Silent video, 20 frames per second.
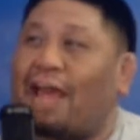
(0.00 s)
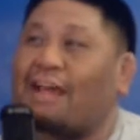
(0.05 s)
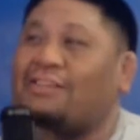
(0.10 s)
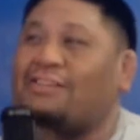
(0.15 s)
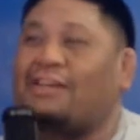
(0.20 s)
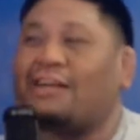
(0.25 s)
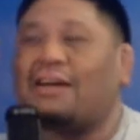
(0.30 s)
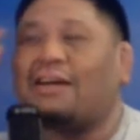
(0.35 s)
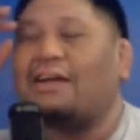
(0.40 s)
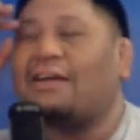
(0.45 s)

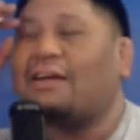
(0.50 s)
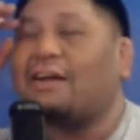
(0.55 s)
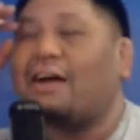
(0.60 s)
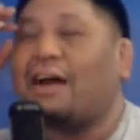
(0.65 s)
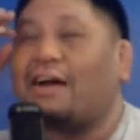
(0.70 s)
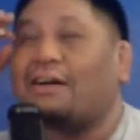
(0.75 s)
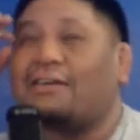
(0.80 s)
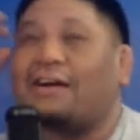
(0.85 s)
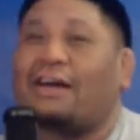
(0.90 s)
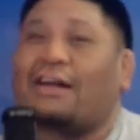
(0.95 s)
Actually,
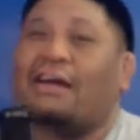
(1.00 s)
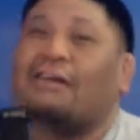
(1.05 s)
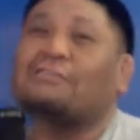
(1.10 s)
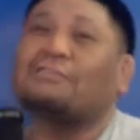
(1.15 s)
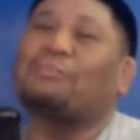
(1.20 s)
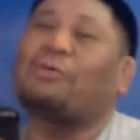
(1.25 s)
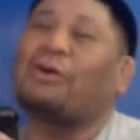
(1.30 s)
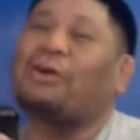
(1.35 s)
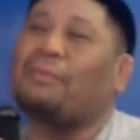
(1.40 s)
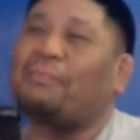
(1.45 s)
I lied. I was
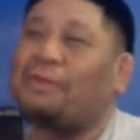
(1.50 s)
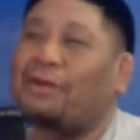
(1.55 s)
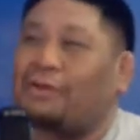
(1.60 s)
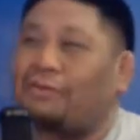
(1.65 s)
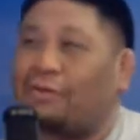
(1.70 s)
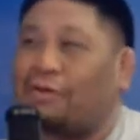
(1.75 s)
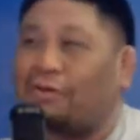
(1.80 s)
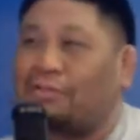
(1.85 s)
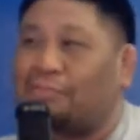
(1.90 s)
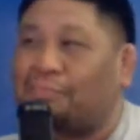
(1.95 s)
part of Big
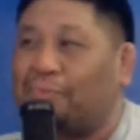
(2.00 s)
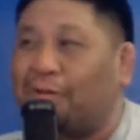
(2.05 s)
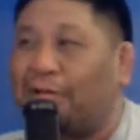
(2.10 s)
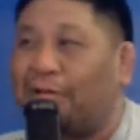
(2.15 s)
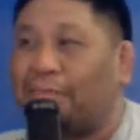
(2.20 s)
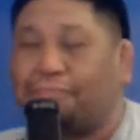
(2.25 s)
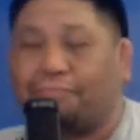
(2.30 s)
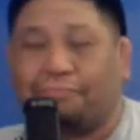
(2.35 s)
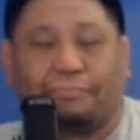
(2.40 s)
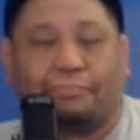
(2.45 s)
Grows,
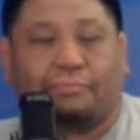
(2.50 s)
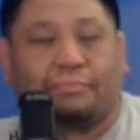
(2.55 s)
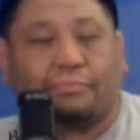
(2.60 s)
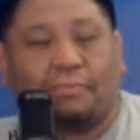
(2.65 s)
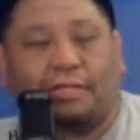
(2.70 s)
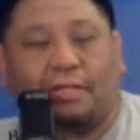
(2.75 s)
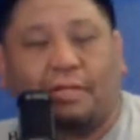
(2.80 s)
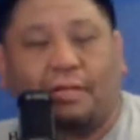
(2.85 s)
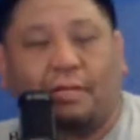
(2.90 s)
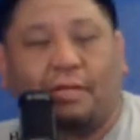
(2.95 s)
but
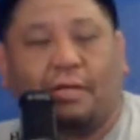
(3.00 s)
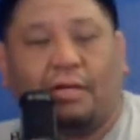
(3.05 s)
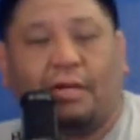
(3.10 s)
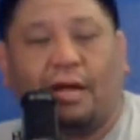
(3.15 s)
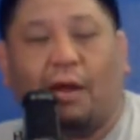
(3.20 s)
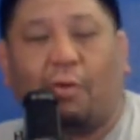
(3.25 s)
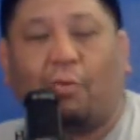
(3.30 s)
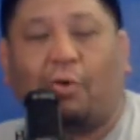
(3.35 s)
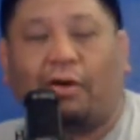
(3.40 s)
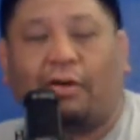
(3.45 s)
you
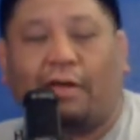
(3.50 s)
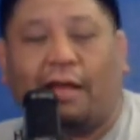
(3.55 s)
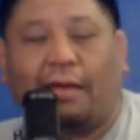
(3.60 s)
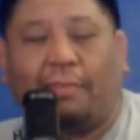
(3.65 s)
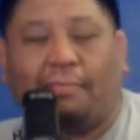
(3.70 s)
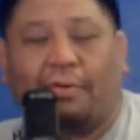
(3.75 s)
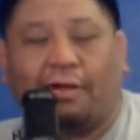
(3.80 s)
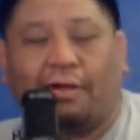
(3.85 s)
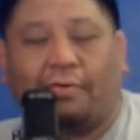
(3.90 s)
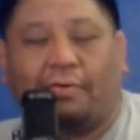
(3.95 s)
know, I worked
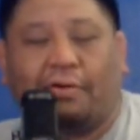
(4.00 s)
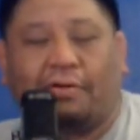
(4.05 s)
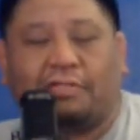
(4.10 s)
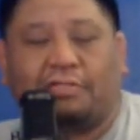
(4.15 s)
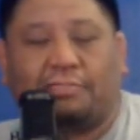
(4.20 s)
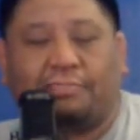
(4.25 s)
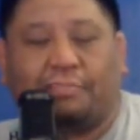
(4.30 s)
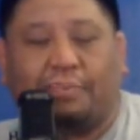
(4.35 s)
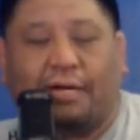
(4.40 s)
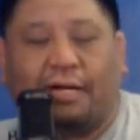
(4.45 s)
at Big
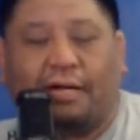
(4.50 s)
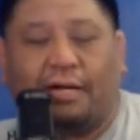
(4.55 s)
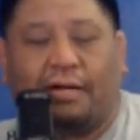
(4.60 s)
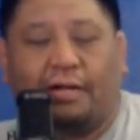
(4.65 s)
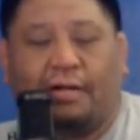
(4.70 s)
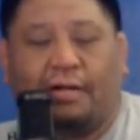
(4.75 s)
Grows, but